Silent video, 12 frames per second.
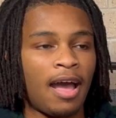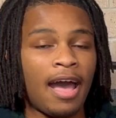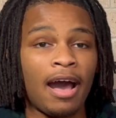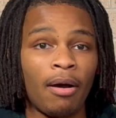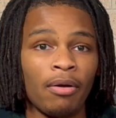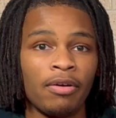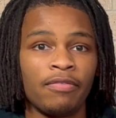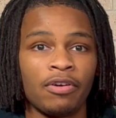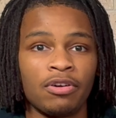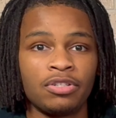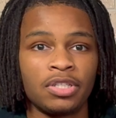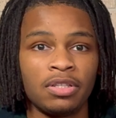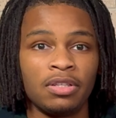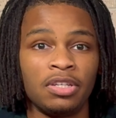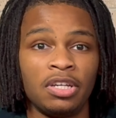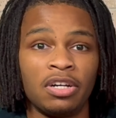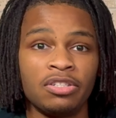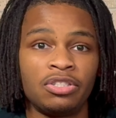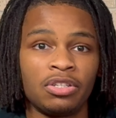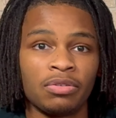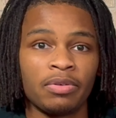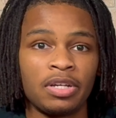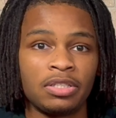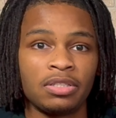our version, the young
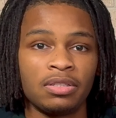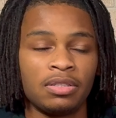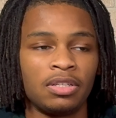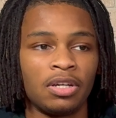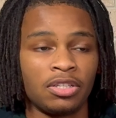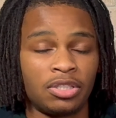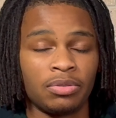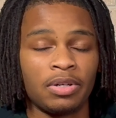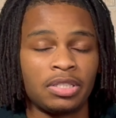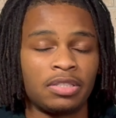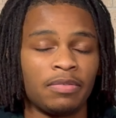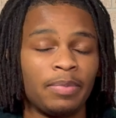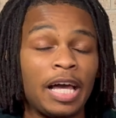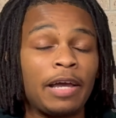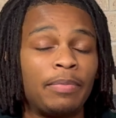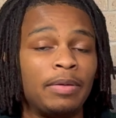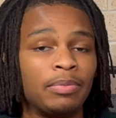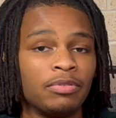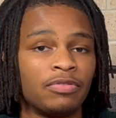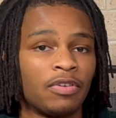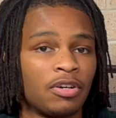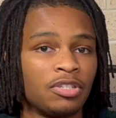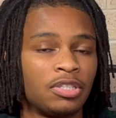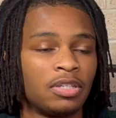generation of black people's
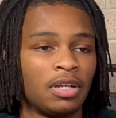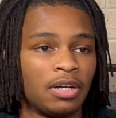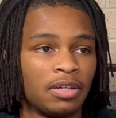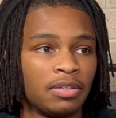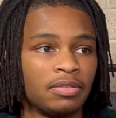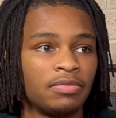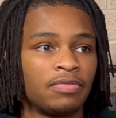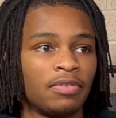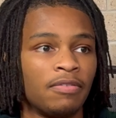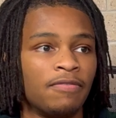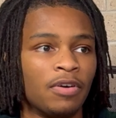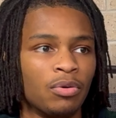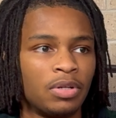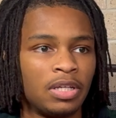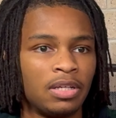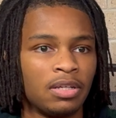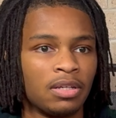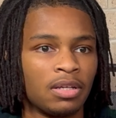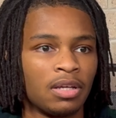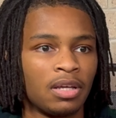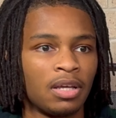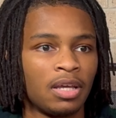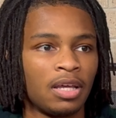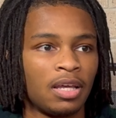version of voting
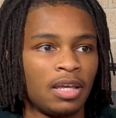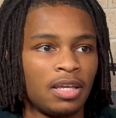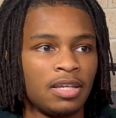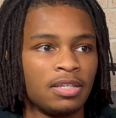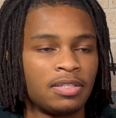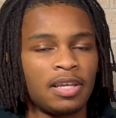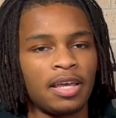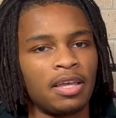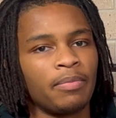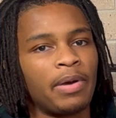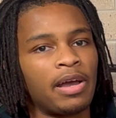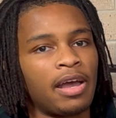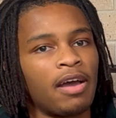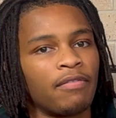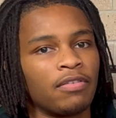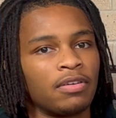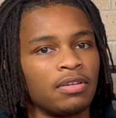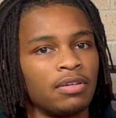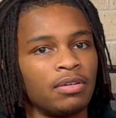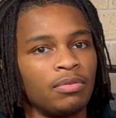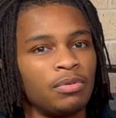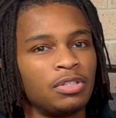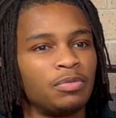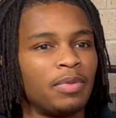is taking back Africa,
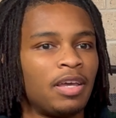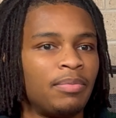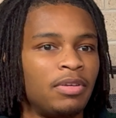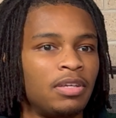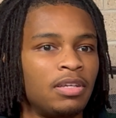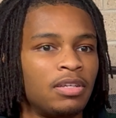which may be